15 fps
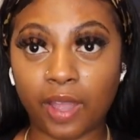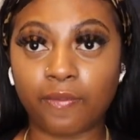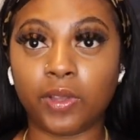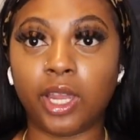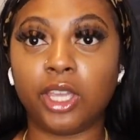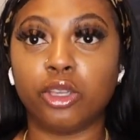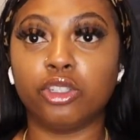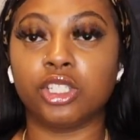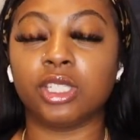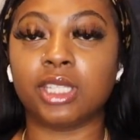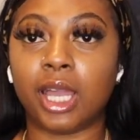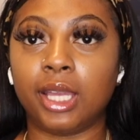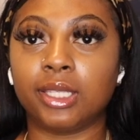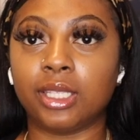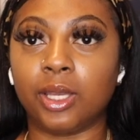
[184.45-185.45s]
I feel like you should
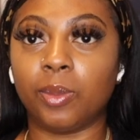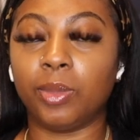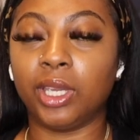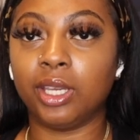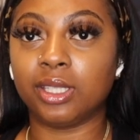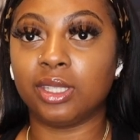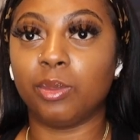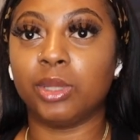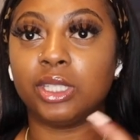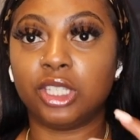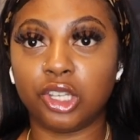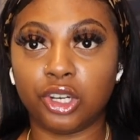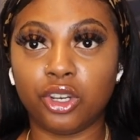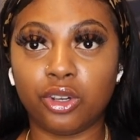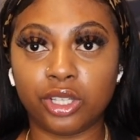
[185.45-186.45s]
size up, because the
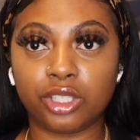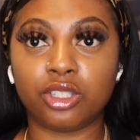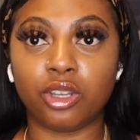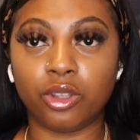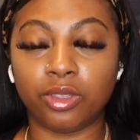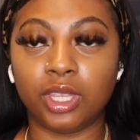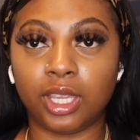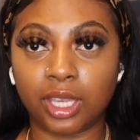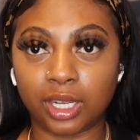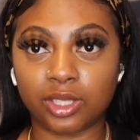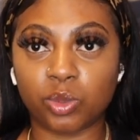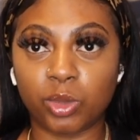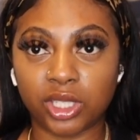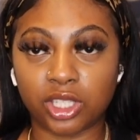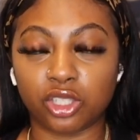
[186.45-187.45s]
material is so thick and
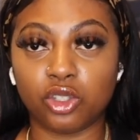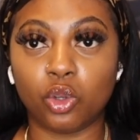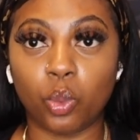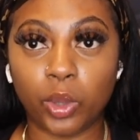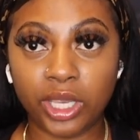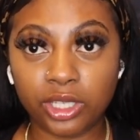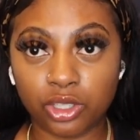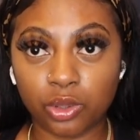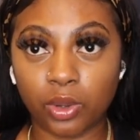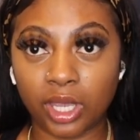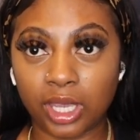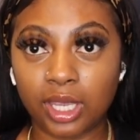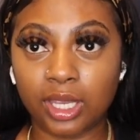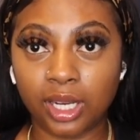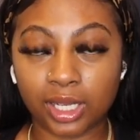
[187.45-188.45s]
it's meant to squeeze you
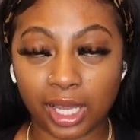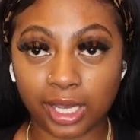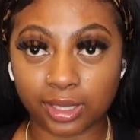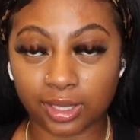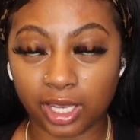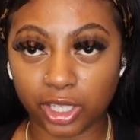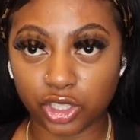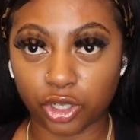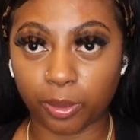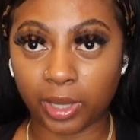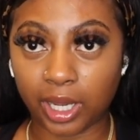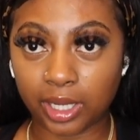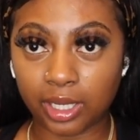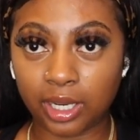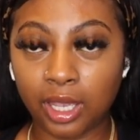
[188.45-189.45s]
in and like snatch your
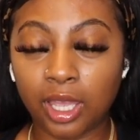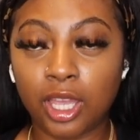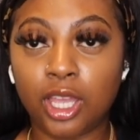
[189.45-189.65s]
body.